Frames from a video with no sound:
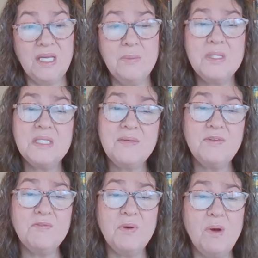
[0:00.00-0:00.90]
he received
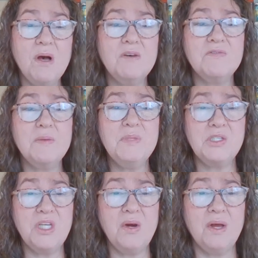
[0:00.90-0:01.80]
a phone call from the
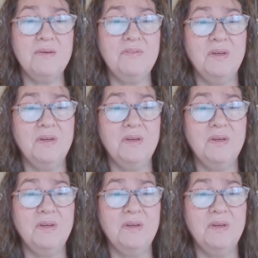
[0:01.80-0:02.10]
sheriff